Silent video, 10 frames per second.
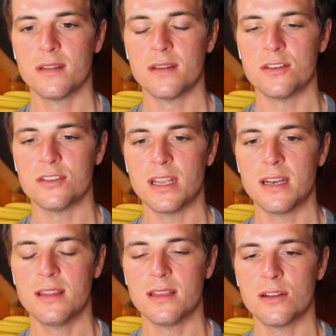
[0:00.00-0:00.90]
And just
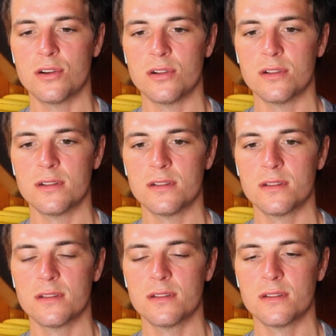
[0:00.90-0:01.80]
anything at all.
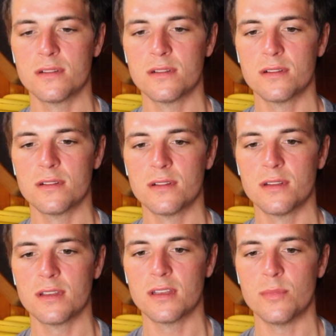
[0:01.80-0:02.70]

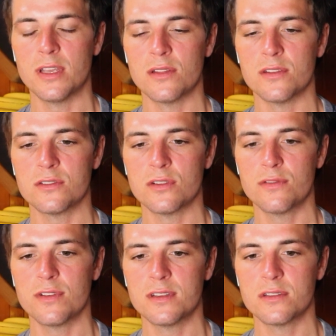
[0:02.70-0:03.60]
It can be on the
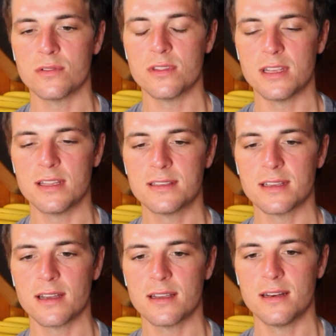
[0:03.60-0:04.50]
surface or in the
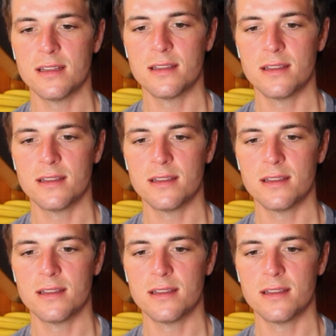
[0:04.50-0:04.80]
inside.